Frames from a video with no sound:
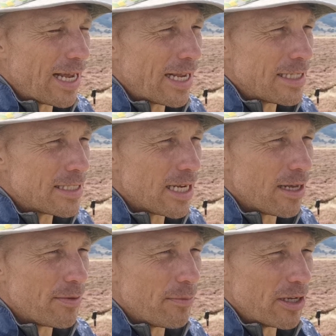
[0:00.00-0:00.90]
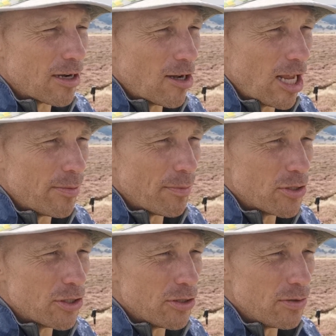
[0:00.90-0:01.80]
and then we're going to climb
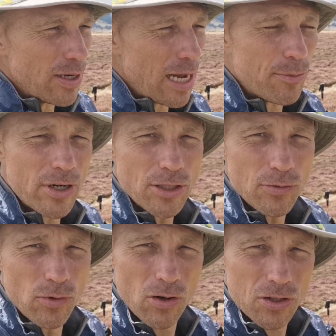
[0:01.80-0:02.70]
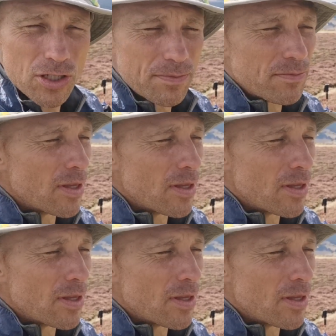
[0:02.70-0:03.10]
up to Aberedw Rocks.